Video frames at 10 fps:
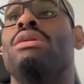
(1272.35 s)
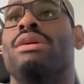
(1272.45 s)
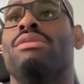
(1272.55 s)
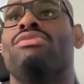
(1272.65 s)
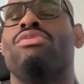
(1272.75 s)

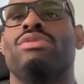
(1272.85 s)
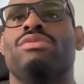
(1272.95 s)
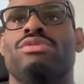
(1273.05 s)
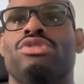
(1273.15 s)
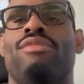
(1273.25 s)

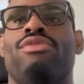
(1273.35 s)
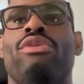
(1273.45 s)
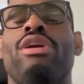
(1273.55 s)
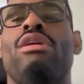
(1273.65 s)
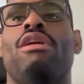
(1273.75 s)
turn off the
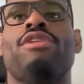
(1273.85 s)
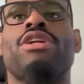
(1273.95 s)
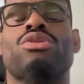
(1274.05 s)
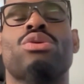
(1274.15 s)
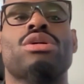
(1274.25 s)
recall
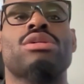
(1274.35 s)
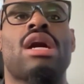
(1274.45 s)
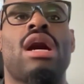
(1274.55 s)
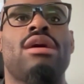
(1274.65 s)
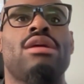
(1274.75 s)
feature or
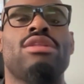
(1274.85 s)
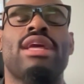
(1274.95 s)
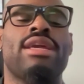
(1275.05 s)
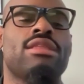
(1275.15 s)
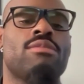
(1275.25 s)
Cortana,
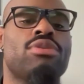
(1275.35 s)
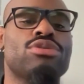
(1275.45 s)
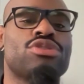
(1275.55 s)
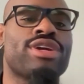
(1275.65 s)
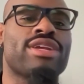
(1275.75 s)
they'd get the blue
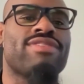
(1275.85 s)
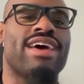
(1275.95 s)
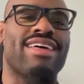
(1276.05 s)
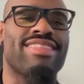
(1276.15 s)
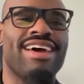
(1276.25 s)
screen of
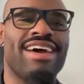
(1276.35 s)
death.